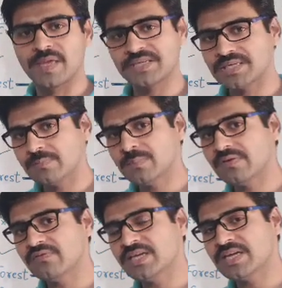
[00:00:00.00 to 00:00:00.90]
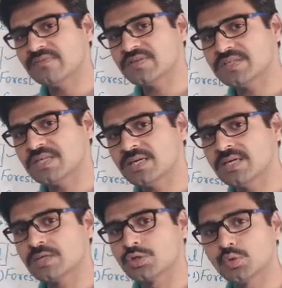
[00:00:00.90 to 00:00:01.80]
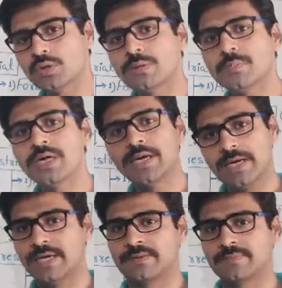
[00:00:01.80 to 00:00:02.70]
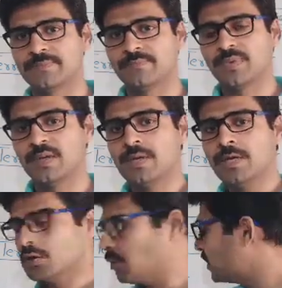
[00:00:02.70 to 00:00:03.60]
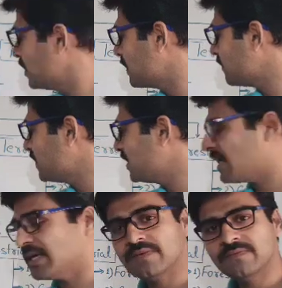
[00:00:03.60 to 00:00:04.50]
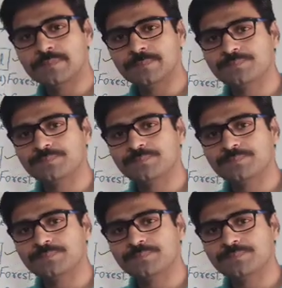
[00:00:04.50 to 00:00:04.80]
Example we have is the Sundarban delta. So here we have